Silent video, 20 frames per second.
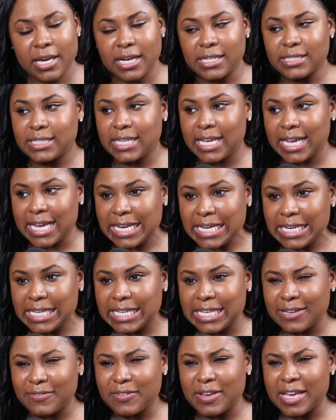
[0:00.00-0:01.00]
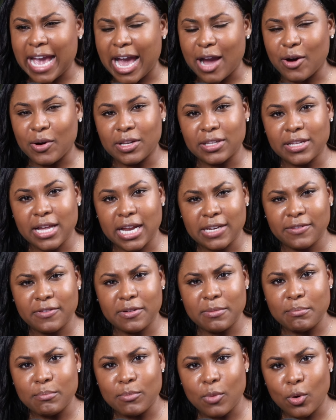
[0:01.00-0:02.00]
Because in giving out a
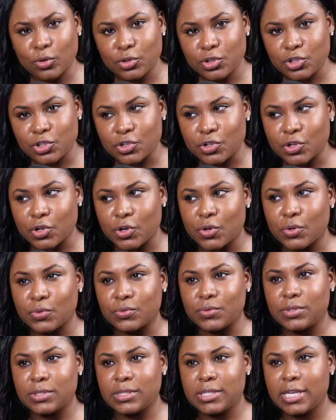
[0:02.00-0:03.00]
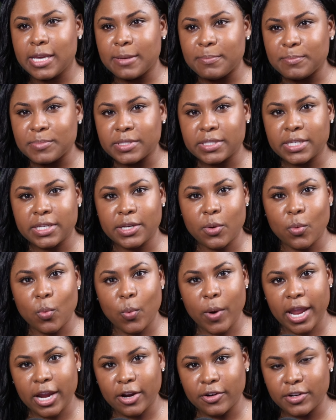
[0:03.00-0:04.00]
lot of emotional tips
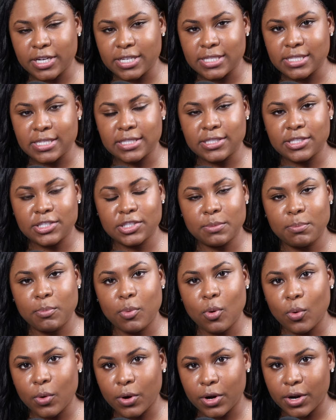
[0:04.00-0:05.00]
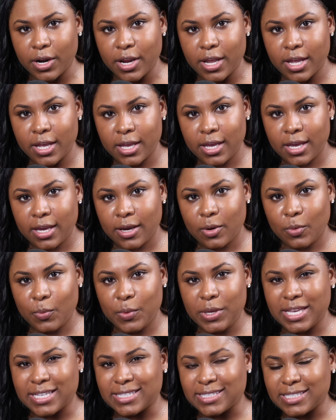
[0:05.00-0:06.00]
and awareness and support,
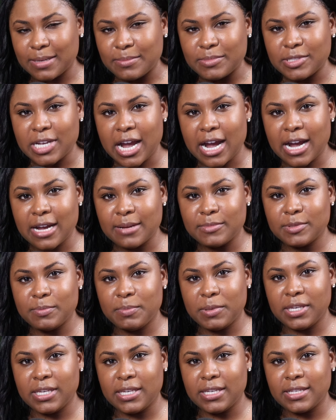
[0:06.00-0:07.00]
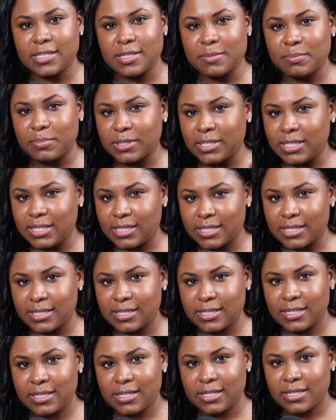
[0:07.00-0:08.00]
we can sometimes be
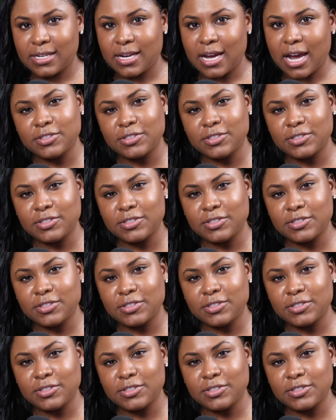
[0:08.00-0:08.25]
depleted.